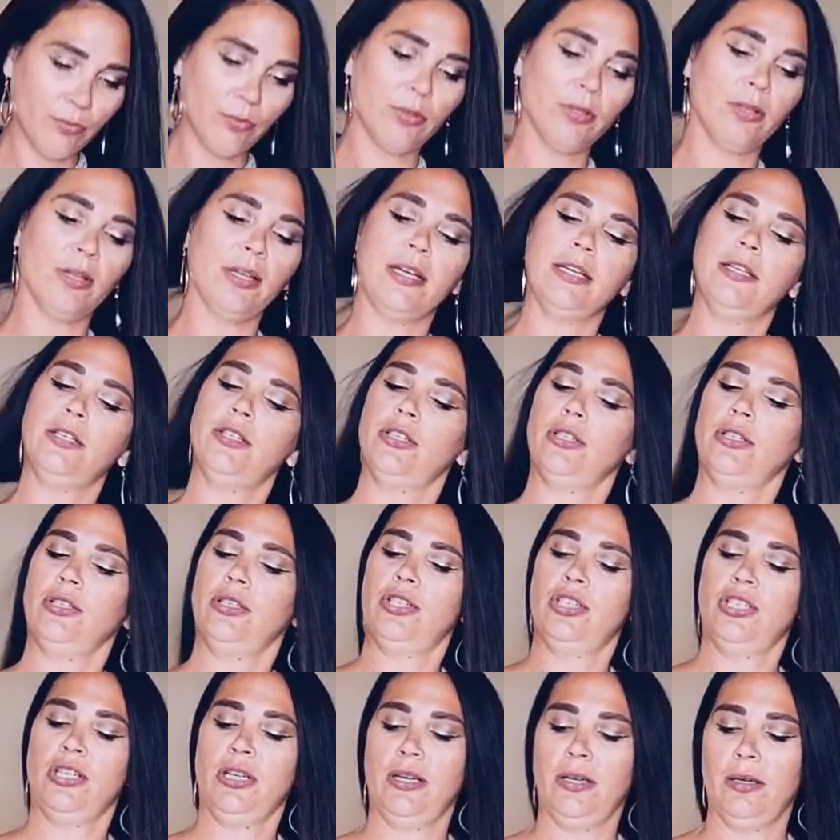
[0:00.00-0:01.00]

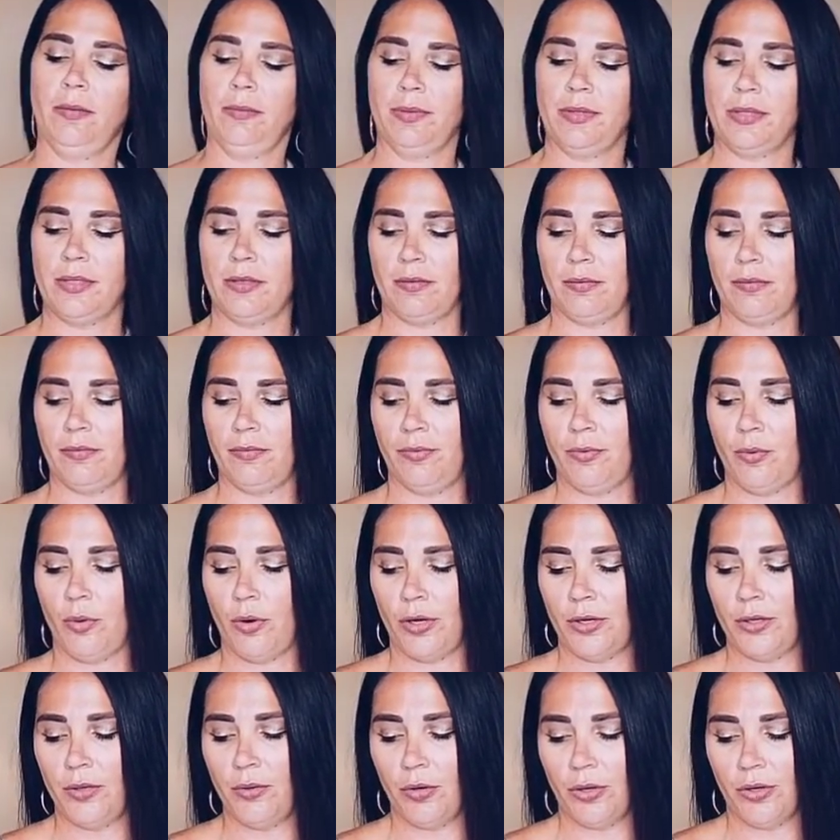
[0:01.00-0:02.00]
relationships
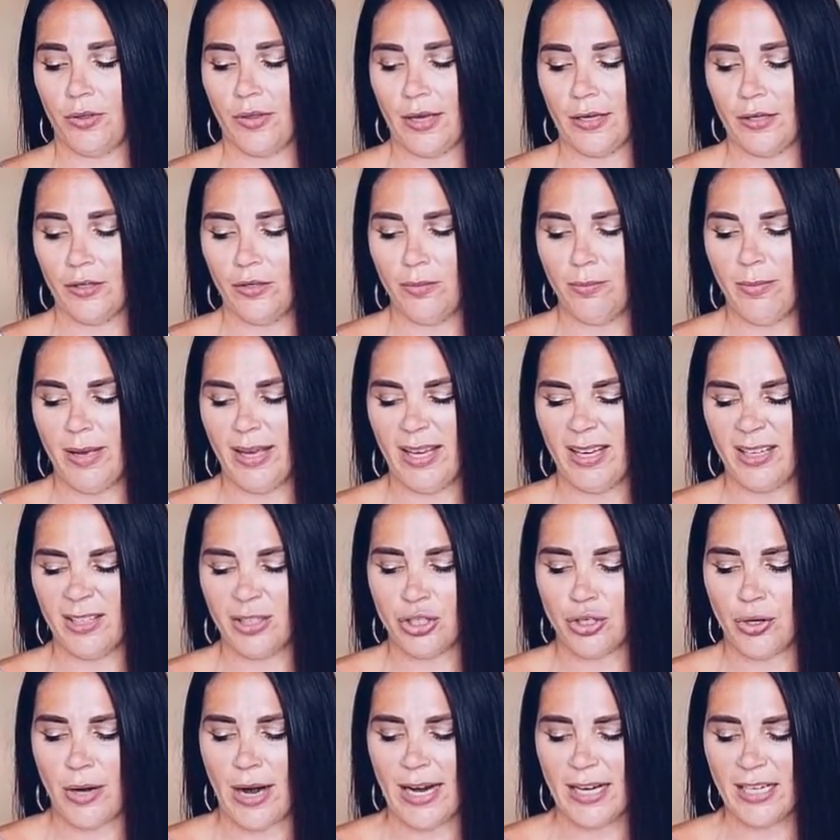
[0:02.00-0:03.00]
for you or that you may
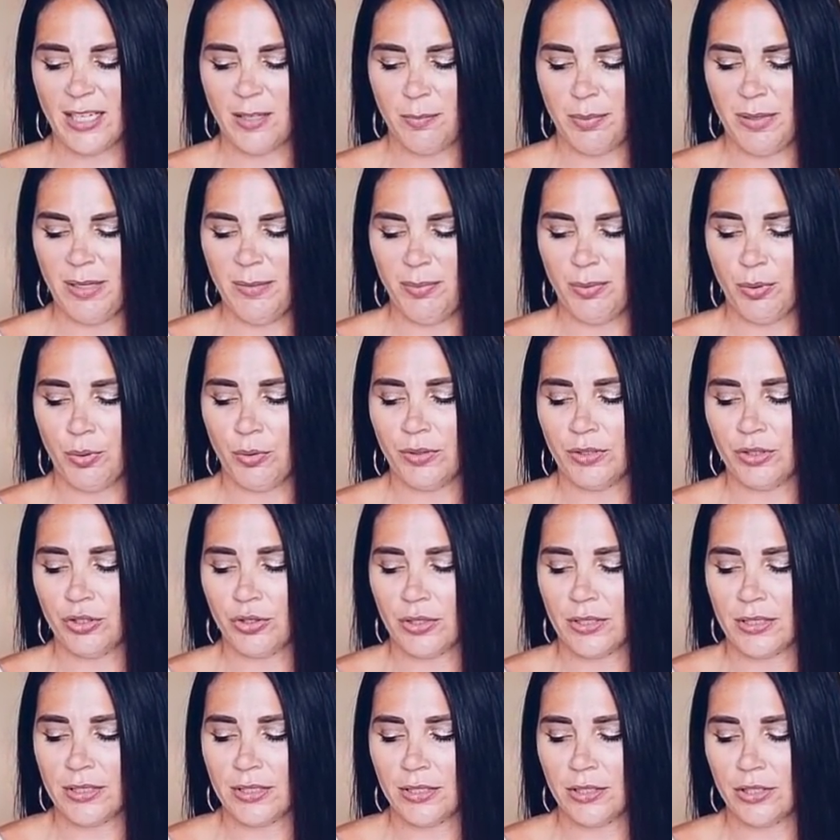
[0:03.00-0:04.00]
attract people with
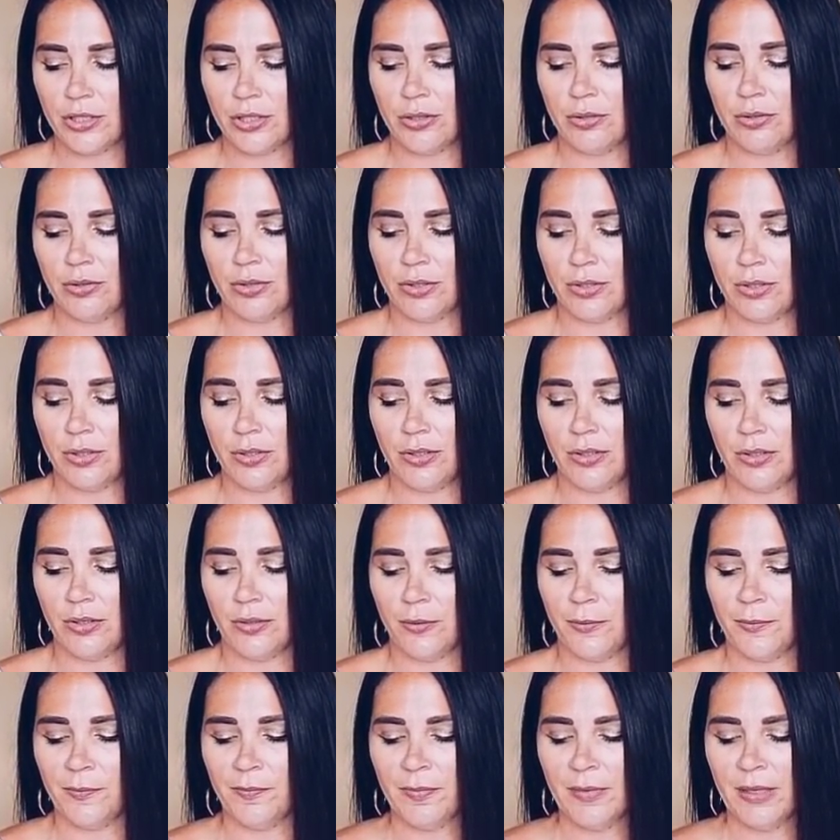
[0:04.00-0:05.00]
trust issues to
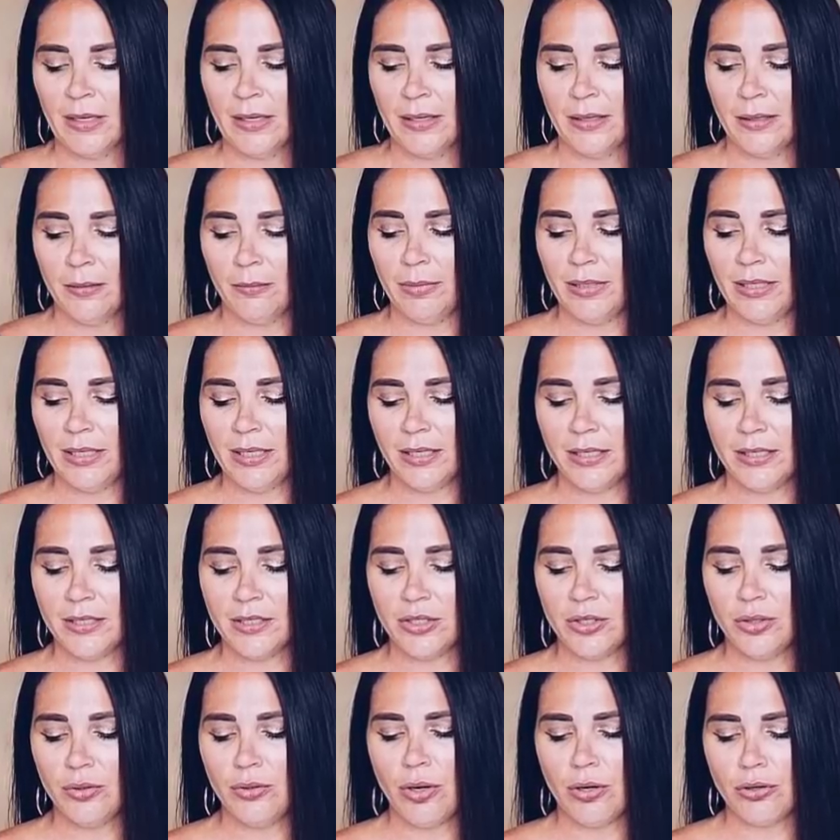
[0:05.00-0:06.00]
you
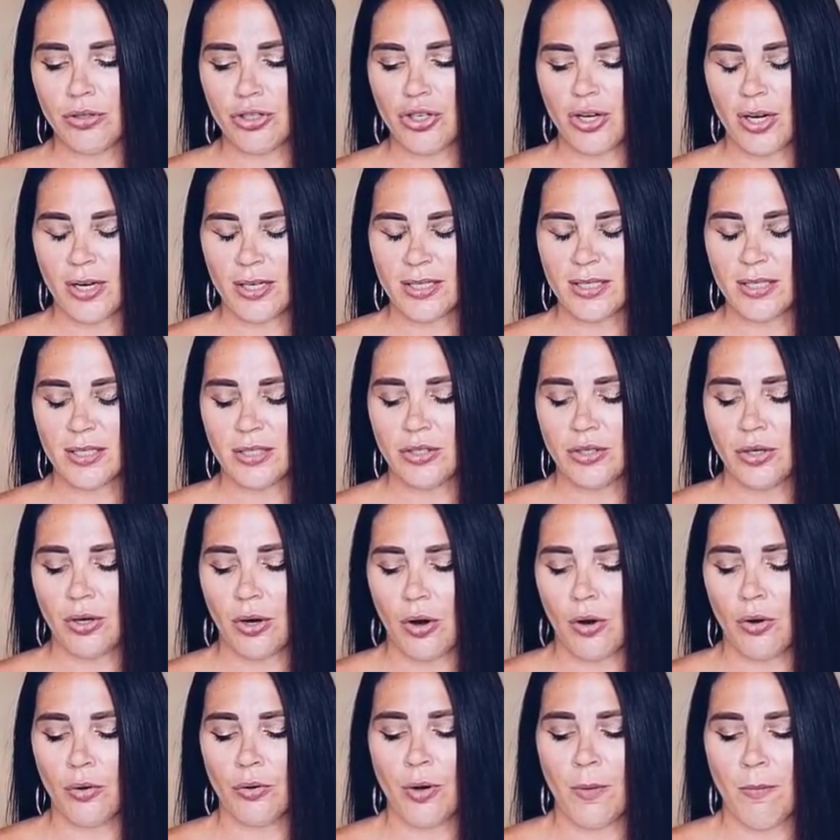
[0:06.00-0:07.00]
because you don't trust your
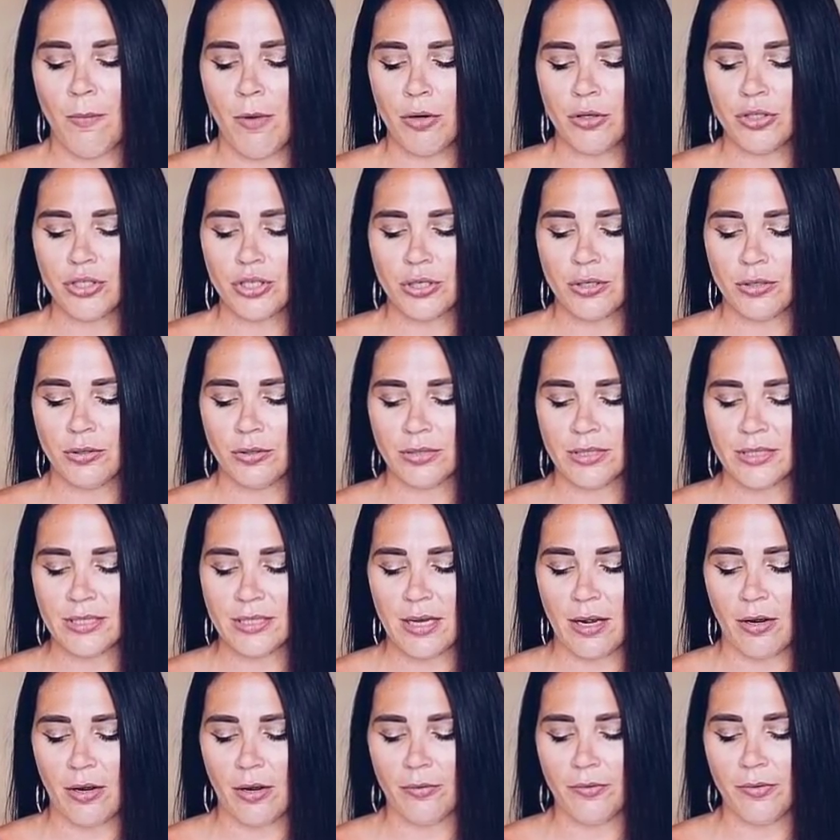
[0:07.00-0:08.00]
own emotional
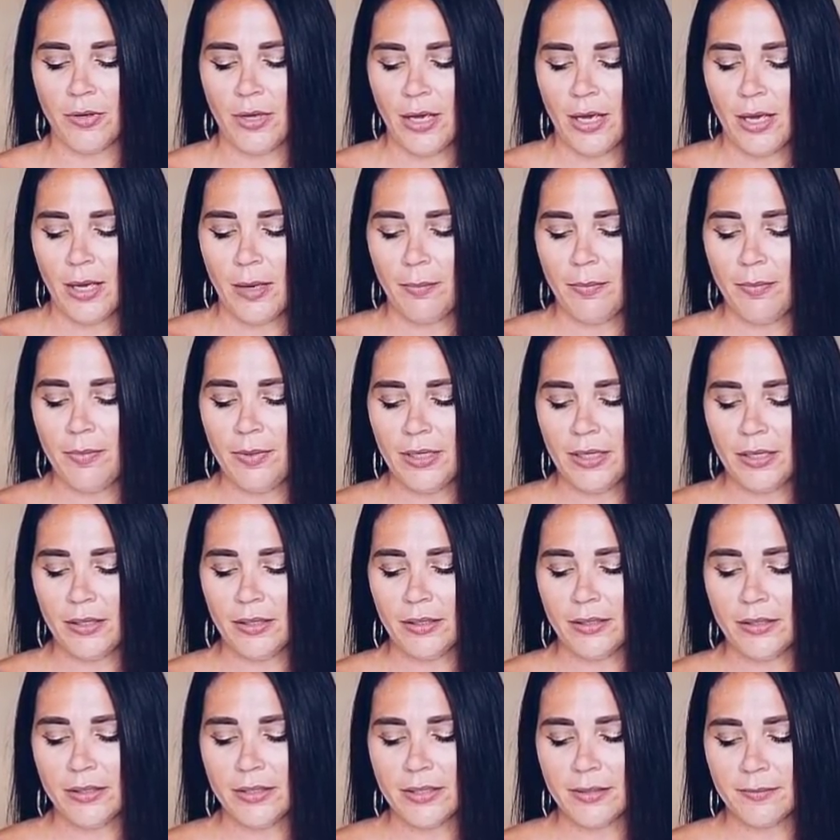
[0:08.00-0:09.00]
self
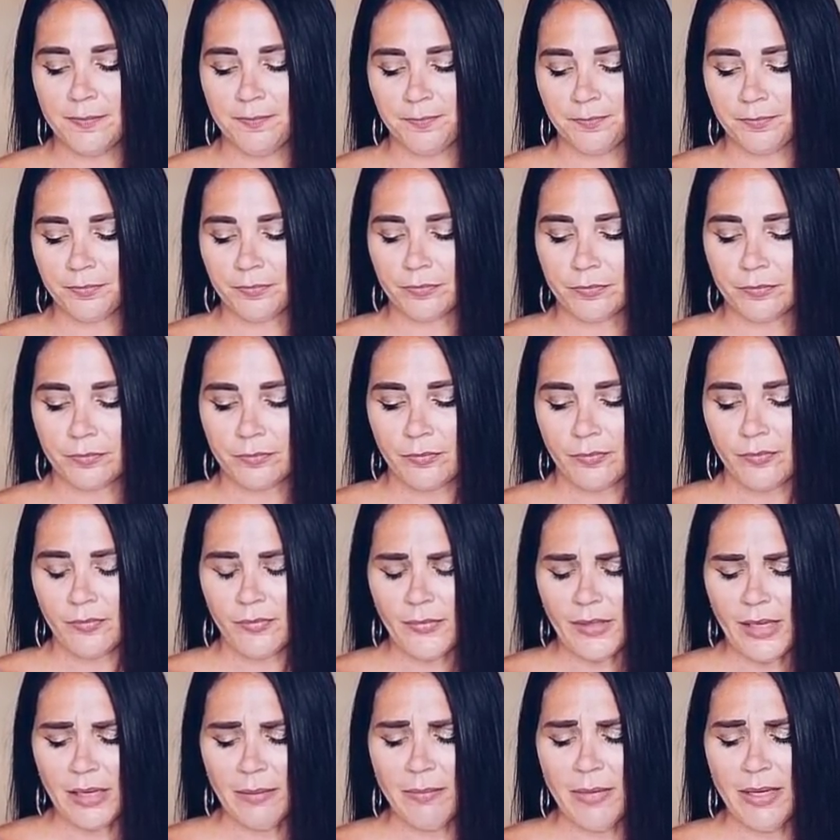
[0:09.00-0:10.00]
because
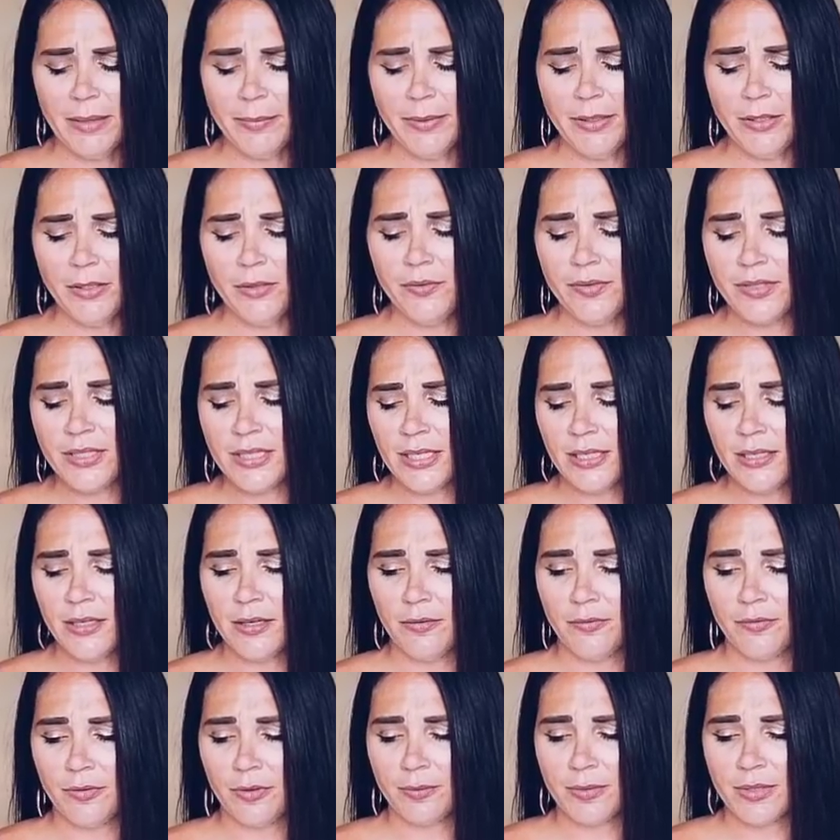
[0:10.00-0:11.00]
maybe you've seen
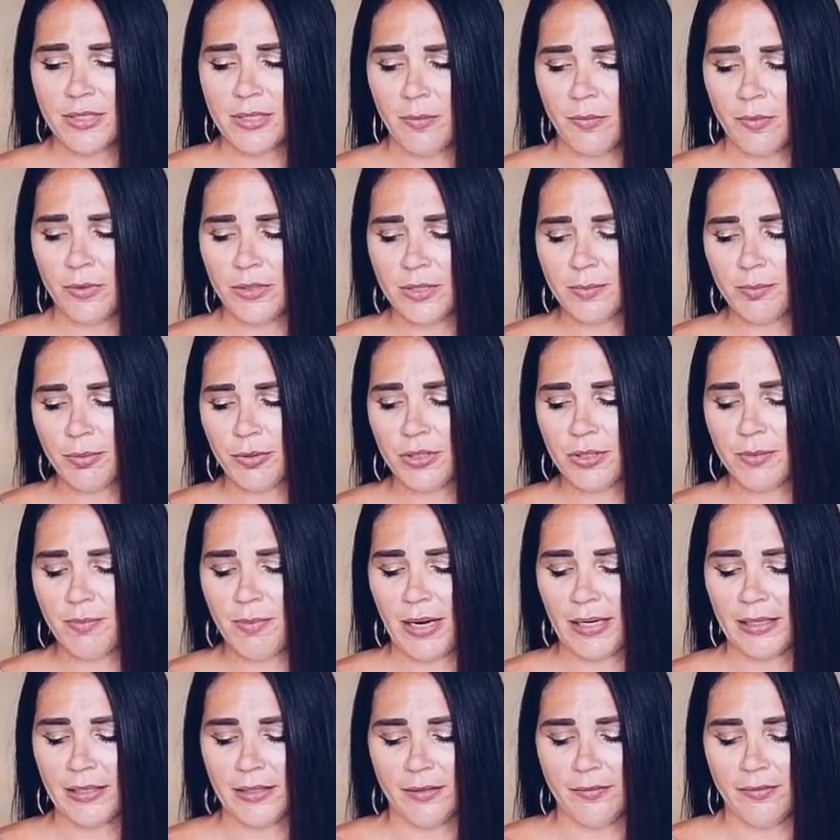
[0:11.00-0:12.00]
it from someone's
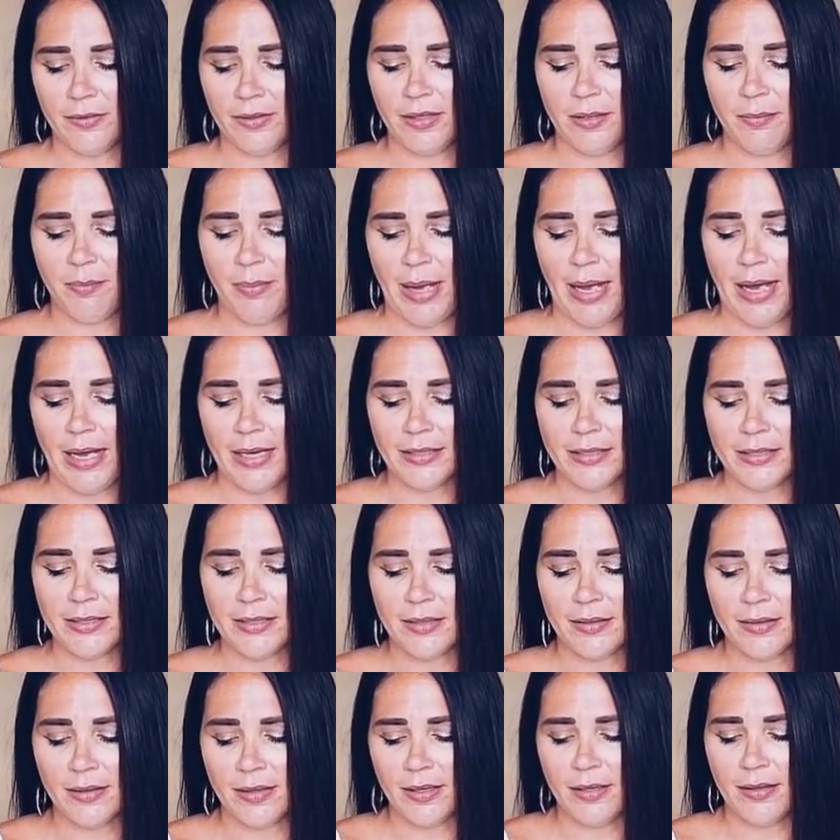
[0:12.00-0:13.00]
perspective in the
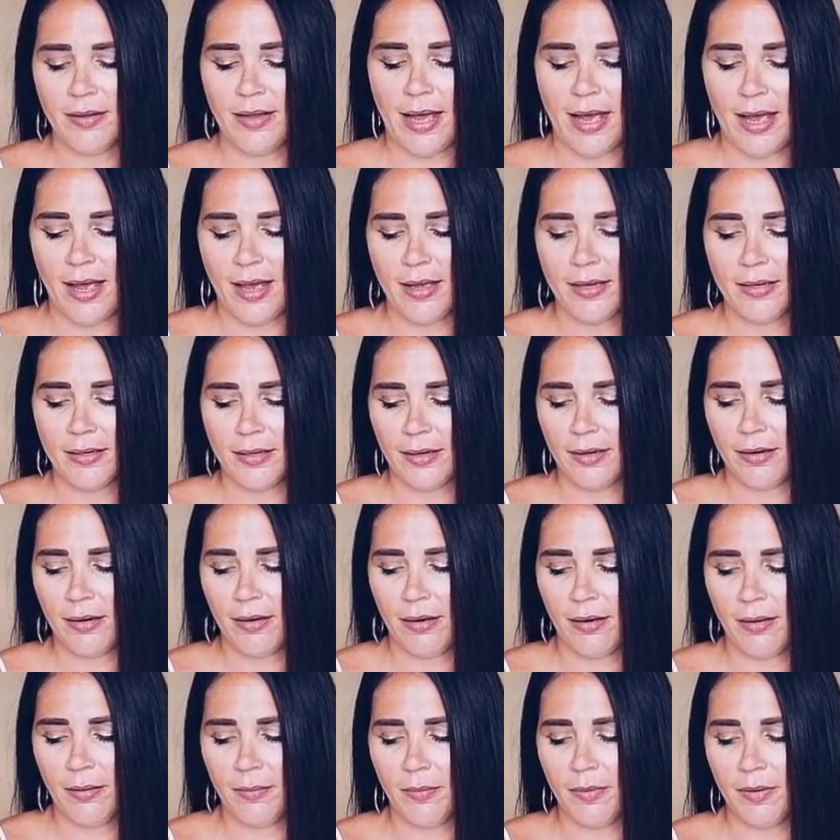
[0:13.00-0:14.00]
past and then that ended
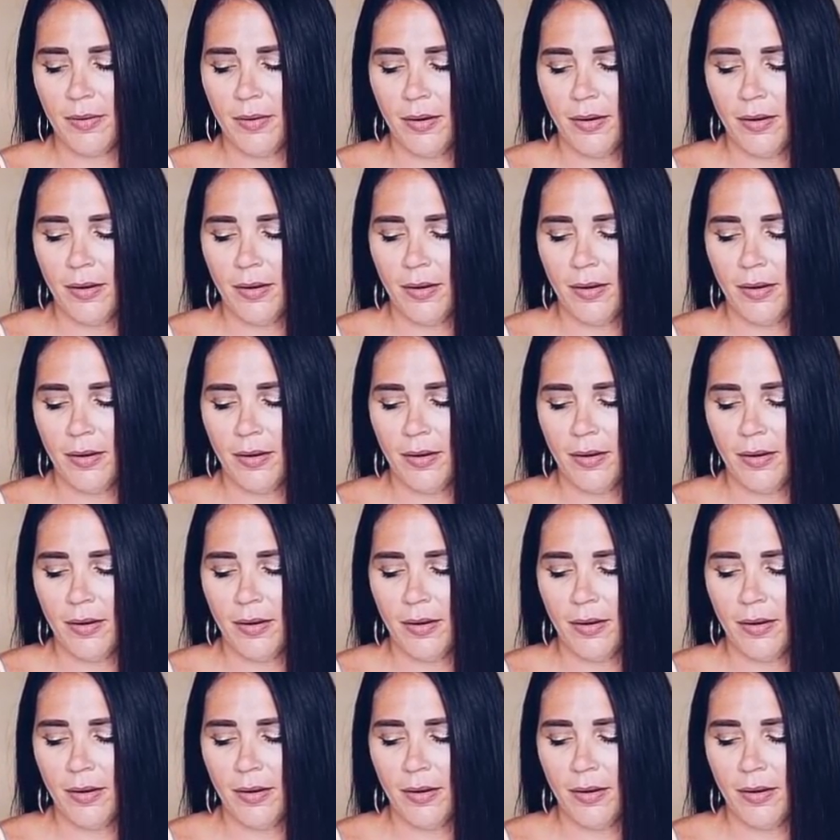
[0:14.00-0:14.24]
up